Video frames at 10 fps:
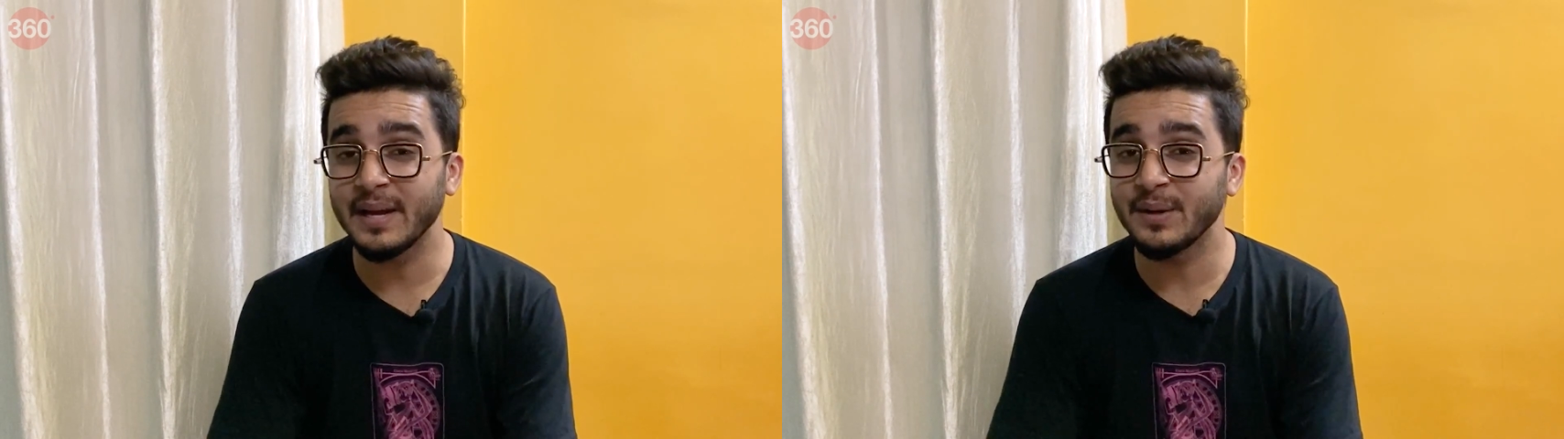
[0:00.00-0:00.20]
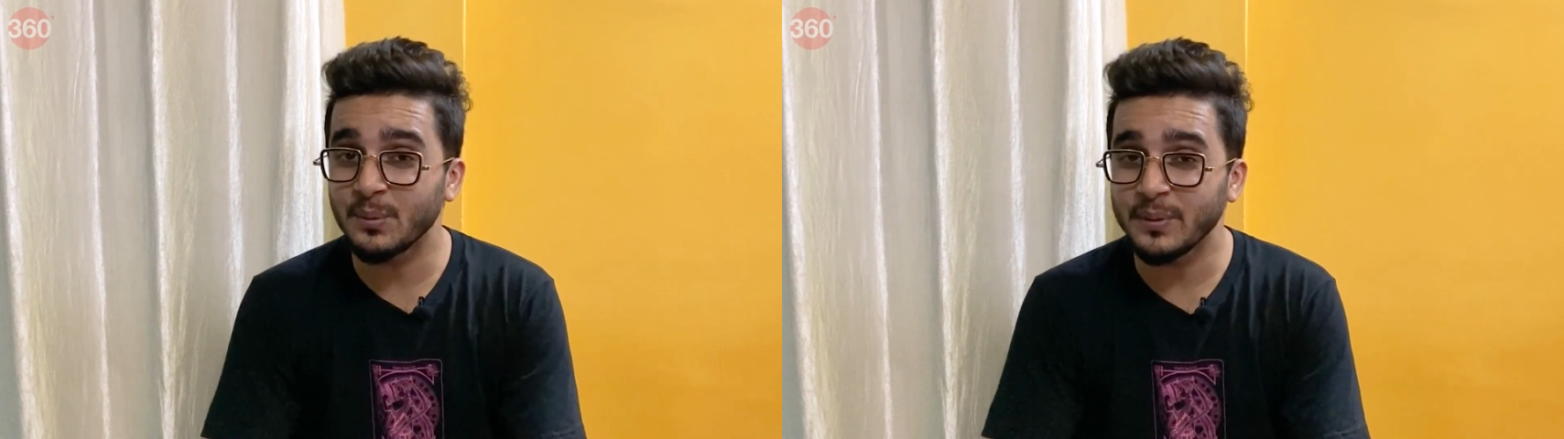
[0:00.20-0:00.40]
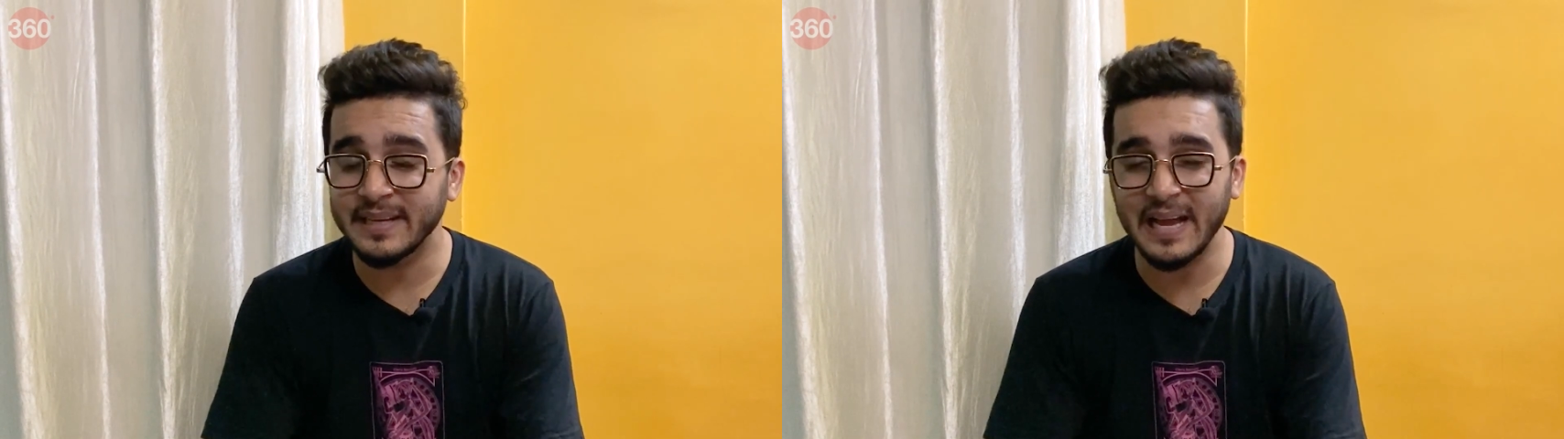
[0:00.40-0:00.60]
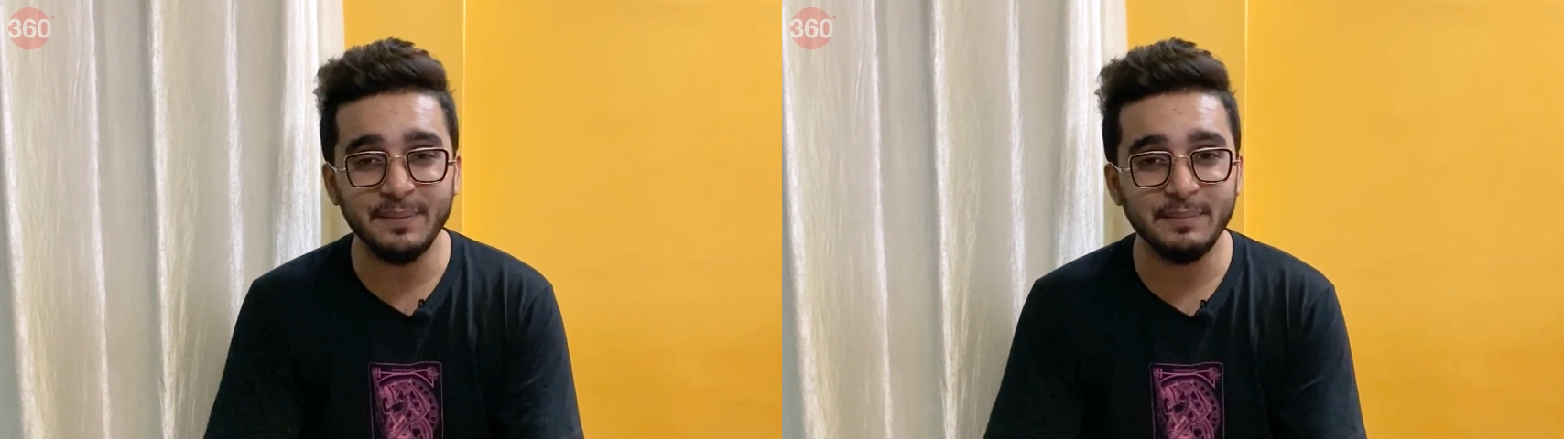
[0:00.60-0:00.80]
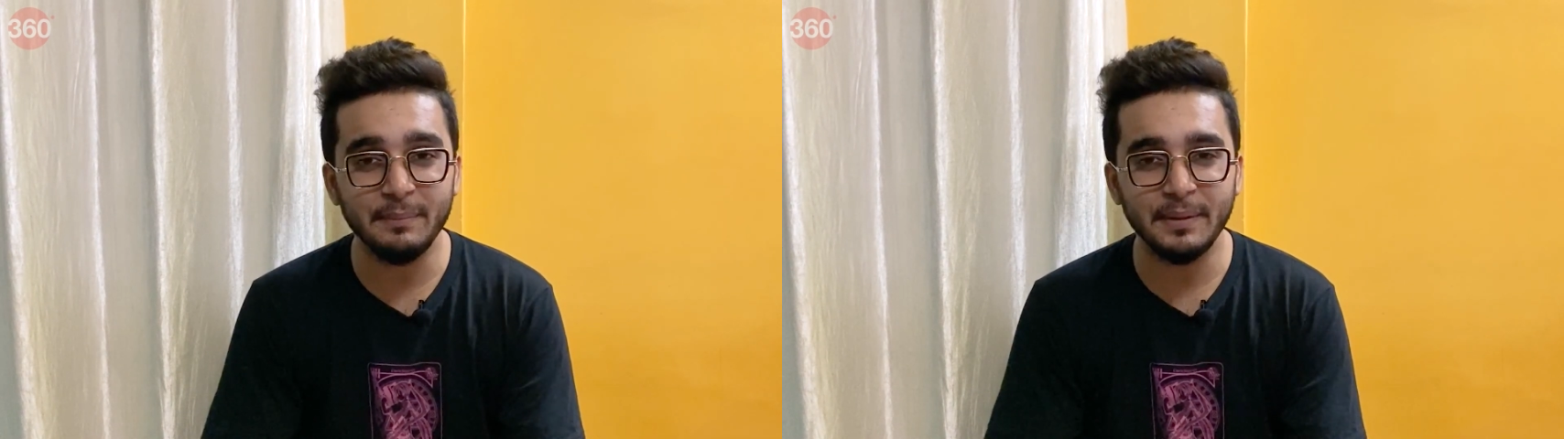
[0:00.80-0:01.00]
I know it
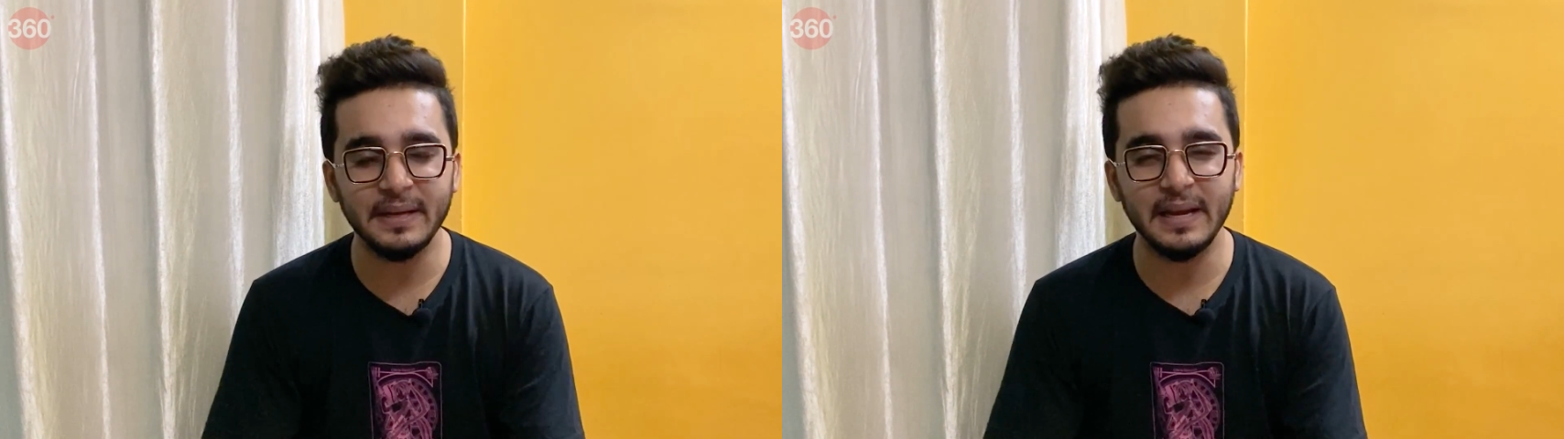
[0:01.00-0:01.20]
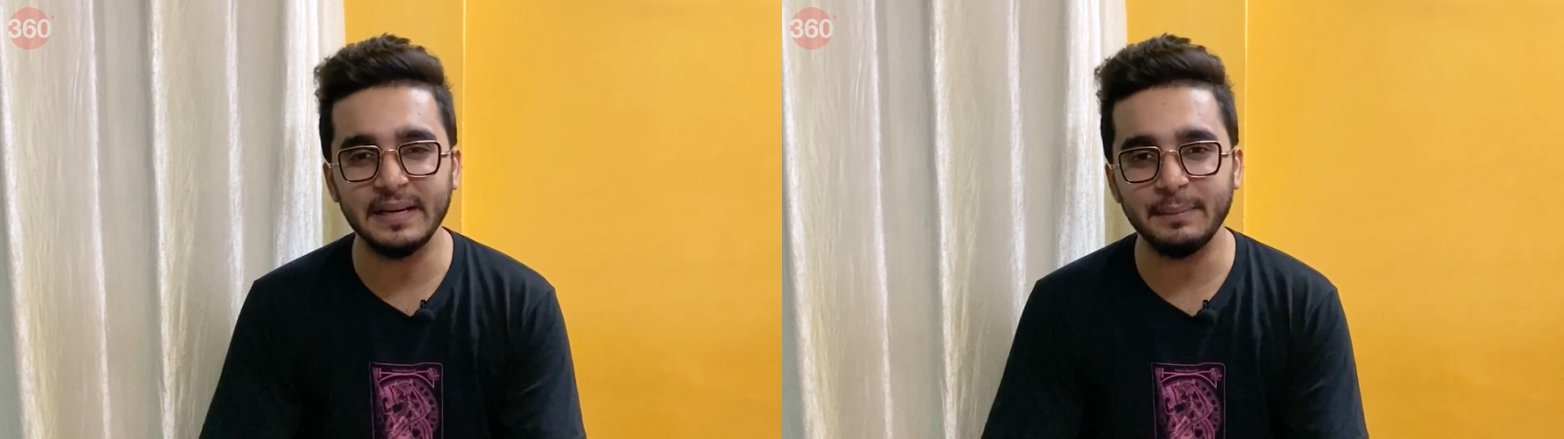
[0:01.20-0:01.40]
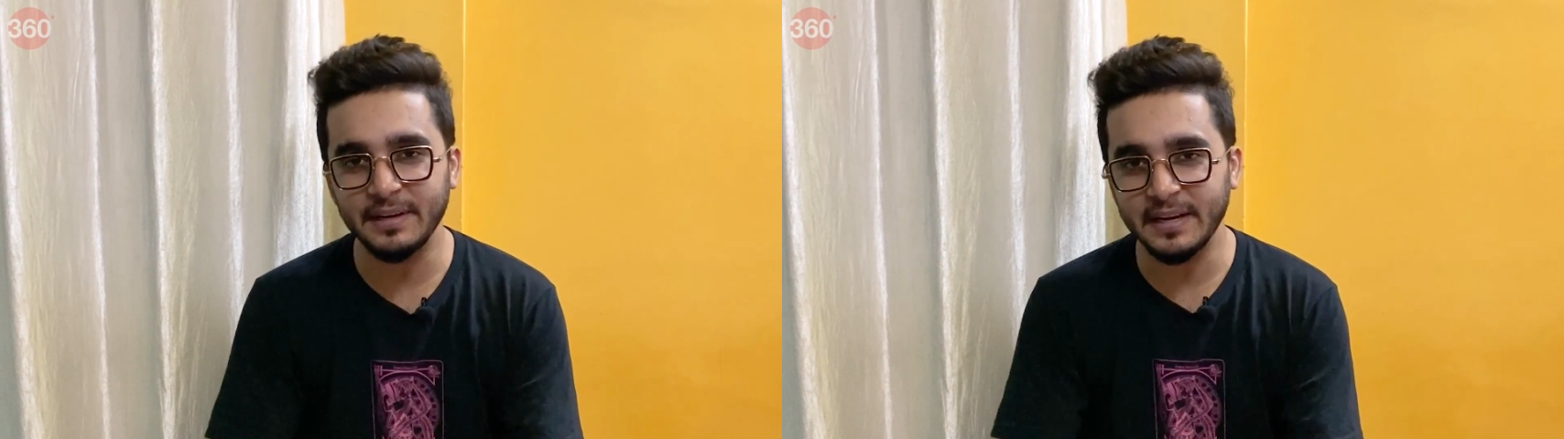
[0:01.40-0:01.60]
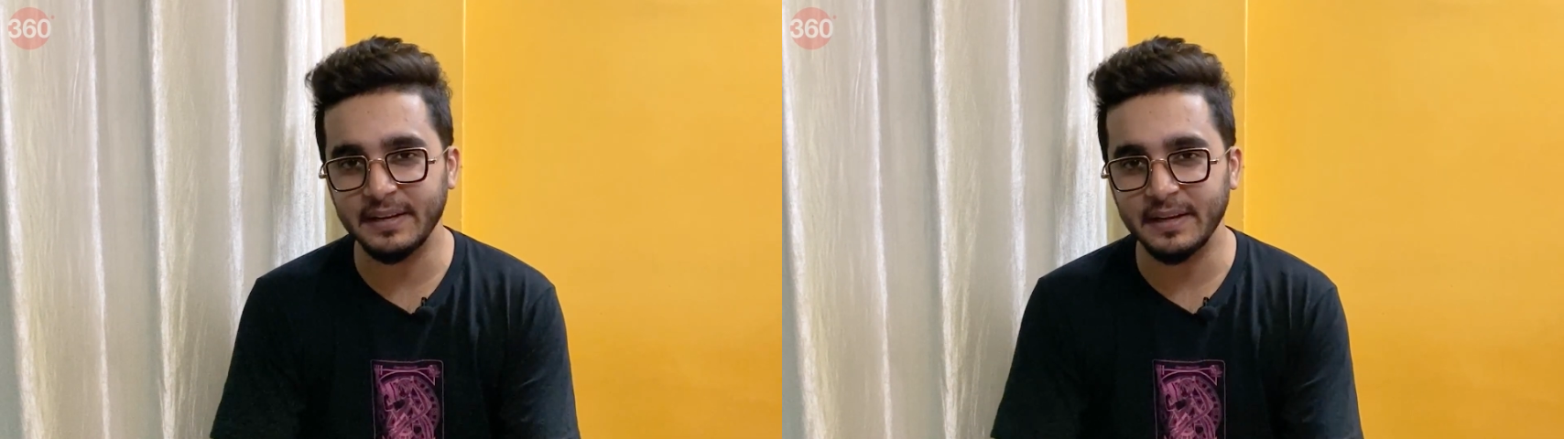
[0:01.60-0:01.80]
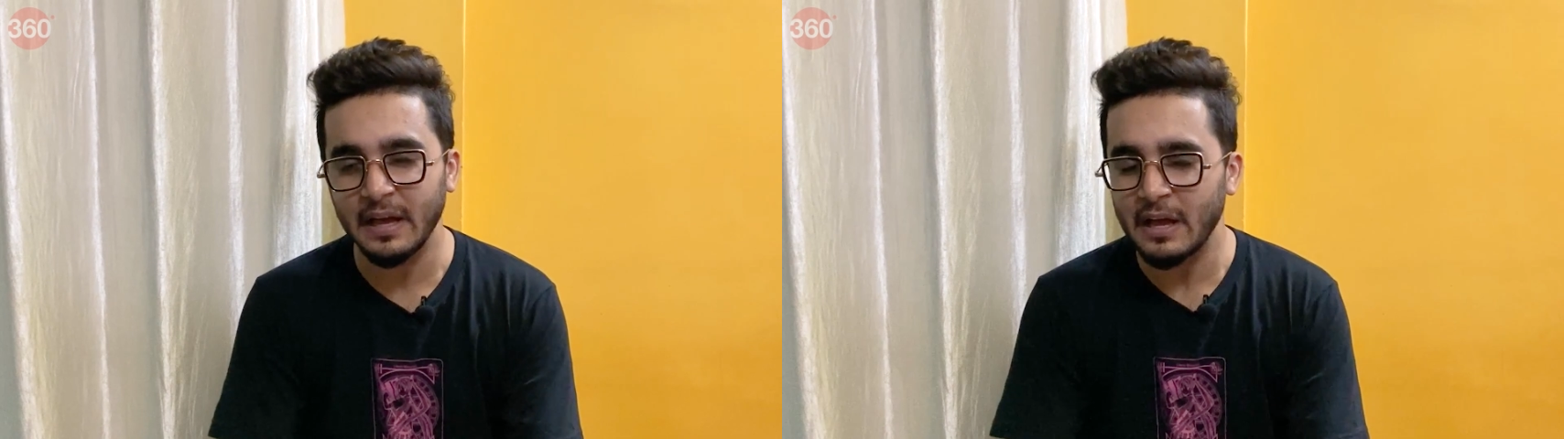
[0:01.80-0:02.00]
can be a bit
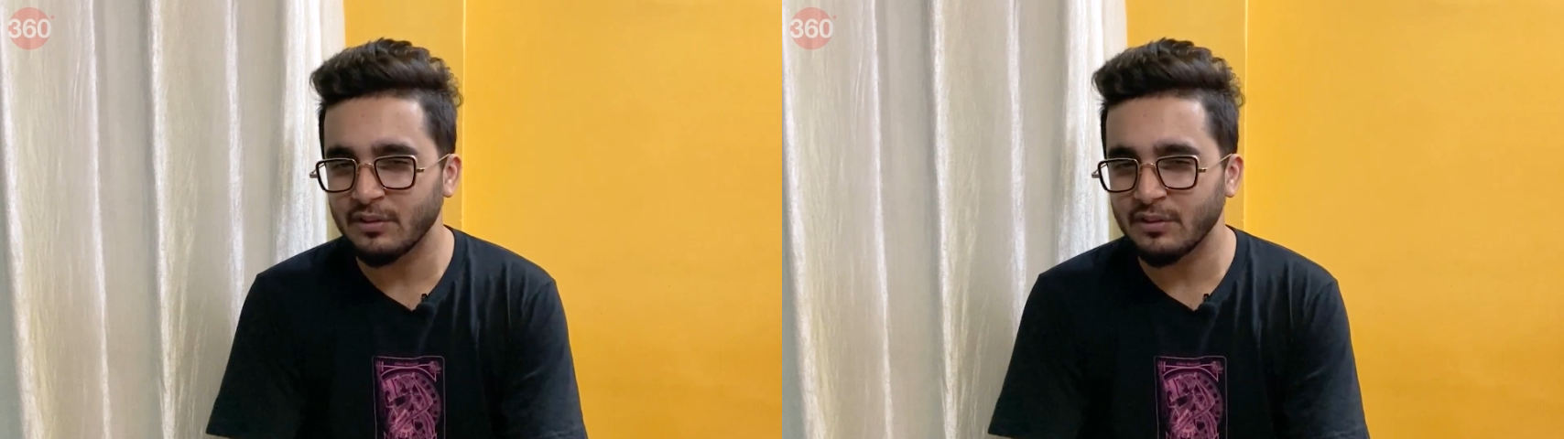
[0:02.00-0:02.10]
intimidating.